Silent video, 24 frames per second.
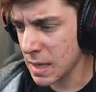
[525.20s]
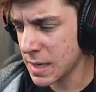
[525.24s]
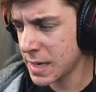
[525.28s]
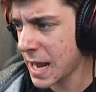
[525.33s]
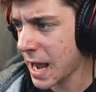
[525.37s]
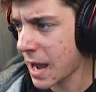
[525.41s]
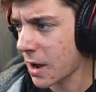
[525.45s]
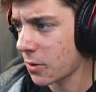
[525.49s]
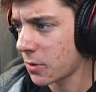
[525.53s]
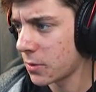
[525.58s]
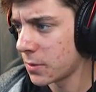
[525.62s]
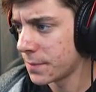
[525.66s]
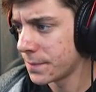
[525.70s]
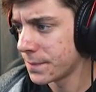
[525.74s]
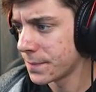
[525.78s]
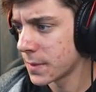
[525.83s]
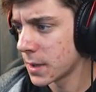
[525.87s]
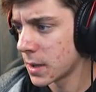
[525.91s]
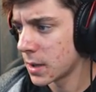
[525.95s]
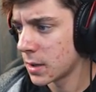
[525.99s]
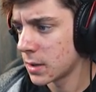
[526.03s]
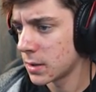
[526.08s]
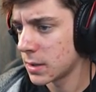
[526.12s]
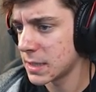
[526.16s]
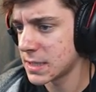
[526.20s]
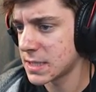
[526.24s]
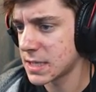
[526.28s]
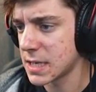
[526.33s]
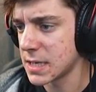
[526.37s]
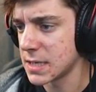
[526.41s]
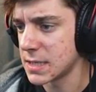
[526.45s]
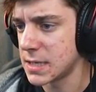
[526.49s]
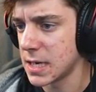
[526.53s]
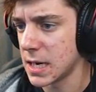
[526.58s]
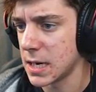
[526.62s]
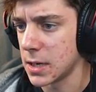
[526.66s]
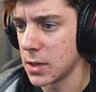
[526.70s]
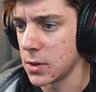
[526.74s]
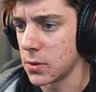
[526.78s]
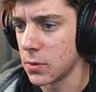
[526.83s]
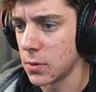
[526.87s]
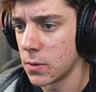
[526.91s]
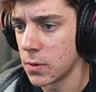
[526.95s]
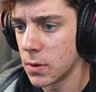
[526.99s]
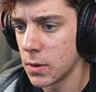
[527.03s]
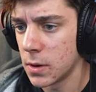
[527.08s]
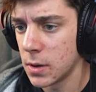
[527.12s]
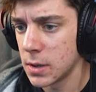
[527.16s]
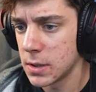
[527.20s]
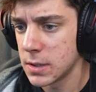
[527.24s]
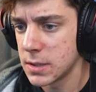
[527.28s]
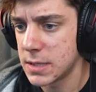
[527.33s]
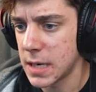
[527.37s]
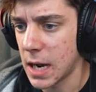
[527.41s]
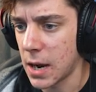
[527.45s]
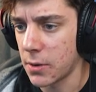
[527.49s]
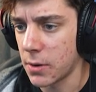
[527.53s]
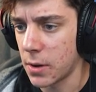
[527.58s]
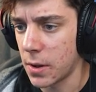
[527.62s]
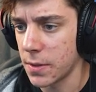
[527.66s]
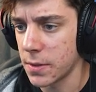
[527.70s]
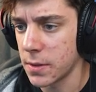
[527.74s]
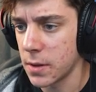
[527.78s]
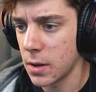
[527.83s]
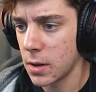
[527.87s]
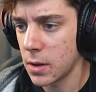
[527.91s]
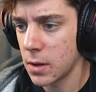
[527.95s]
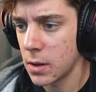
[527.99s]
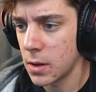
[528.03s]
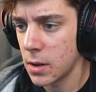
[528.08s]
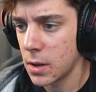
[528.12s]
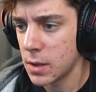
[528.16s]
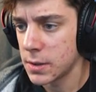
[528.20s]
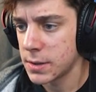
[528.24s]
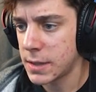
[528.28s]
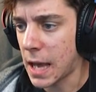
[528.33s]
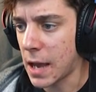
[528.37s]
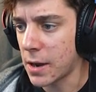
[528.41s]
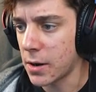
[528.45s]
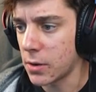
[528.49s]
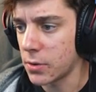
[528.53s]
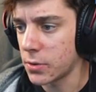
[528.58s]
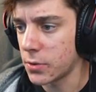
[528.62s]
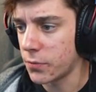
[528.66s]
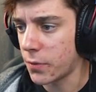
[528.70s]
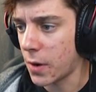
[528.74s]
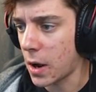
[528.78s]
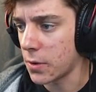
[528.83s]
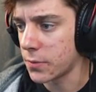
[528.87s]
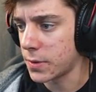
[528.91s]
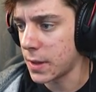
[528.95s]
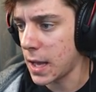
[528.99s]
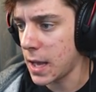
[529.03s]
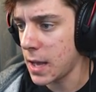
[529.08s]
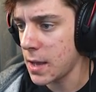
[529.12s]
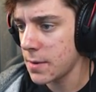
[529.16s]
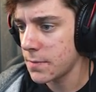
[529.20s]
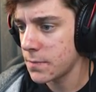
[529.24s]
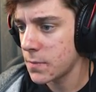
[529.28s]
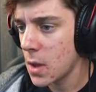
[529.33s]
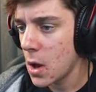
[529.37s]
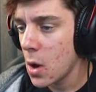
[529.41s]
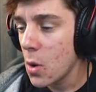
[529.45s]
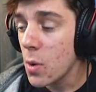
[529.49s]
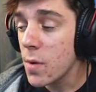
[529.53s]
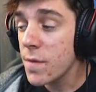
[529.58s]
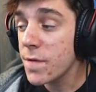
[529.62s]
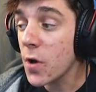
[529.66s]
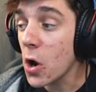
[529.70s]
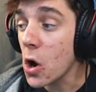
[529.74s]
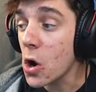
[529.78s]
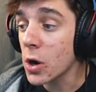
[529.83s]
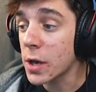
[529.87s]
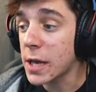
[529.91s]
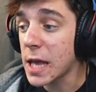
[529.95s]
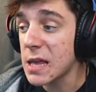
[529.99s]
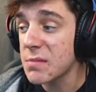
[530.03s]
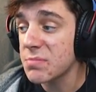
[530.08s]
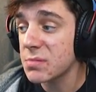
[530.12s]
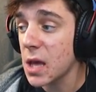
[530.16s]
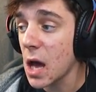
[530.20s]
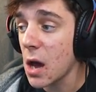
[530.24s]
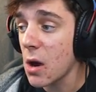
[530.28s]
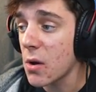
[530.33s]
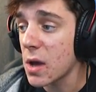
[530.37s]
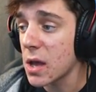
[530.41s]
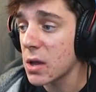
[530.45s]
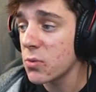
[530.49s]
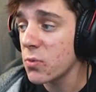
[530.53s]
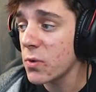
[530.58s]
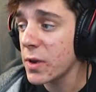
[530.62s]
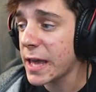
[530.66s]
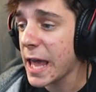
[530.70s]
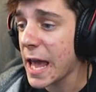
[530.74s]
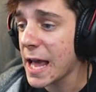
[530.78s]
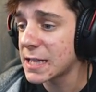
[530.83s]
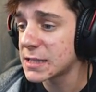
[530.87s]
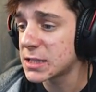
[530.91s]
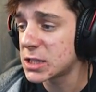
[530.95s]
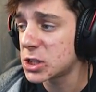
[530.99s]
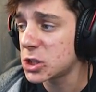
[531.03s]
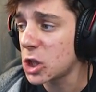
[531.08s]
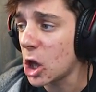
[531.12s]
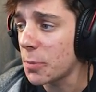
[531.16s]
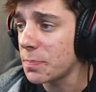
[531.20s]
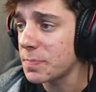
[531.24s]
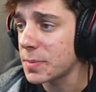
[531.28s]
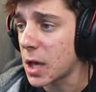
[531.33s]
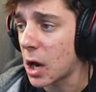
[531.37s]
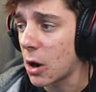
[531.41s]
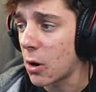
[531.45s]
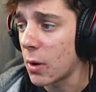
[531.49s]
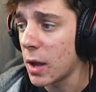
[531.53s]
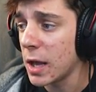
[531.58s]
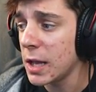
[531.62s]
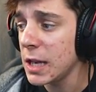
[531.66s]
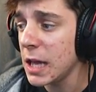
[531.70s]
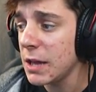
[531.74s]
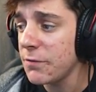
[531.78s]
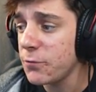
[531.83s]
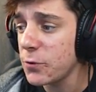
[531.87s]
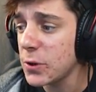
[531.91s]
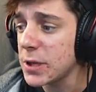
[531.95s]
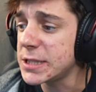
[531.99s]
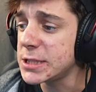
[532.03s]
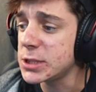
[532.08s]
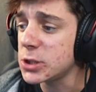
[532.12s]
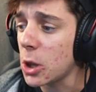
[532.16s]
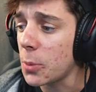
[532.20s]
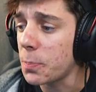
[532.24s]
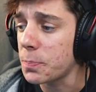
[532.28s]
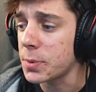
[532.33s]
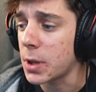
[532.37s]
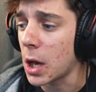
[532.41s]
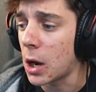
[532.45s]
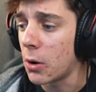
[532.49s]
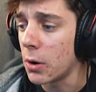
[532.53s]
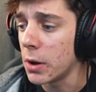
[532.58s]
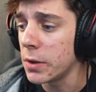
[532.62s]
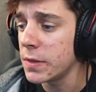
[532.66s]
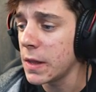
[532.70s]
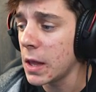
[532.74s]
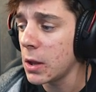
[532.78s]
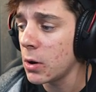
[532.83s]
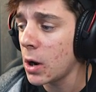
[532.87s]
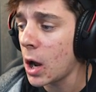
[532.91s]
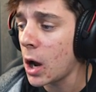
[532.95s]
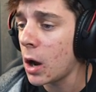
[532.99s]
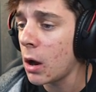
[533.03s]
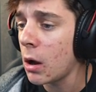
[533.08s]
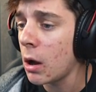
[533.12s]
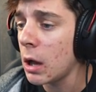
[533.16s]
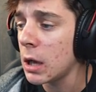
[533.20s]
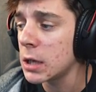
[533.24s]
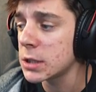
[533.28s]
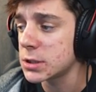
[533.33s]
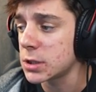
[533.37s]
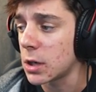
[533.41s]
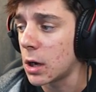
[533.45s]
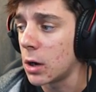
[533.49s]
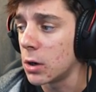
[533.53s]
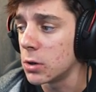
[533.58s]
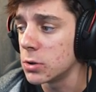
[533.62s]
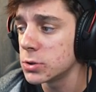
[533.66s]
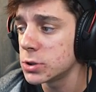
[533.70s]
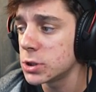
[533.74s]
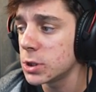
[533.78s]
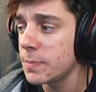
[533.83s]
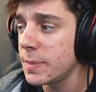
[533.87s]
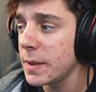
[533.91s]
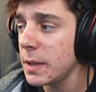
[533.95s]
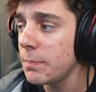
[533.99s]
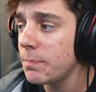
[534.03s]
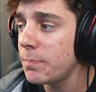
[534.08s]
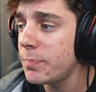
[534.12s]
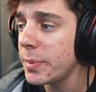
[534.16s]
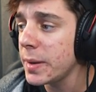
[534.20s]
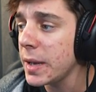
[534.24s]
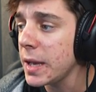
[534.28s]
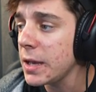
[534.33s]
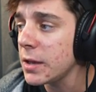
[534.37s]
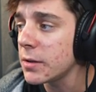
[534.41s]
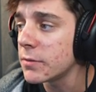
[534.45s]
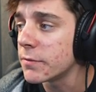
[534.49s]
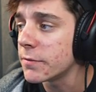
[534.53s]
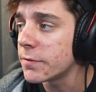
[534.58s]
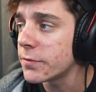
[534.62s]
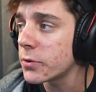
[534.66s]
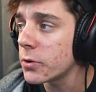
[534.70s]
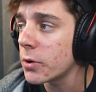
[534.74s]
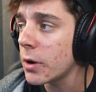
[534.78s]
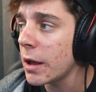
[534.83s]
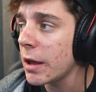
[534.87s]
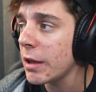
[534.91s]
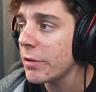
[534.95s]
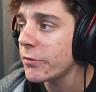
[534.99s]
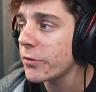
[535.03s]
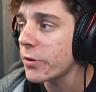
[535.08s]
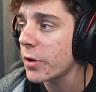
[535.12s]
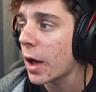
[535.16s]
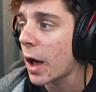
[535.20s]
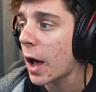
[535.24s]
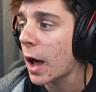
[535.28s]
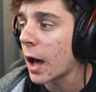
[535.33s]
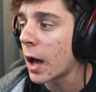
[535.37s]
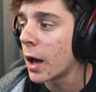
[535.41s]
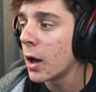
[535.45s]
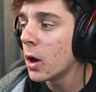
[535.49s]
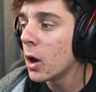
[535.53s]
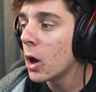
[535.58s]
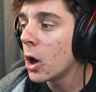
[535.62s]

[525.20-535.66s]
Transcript: Now, let's continue. Down on the road here. We've got to keep going. We can't stop going. If we stop going, then our assholes will be beaten forever.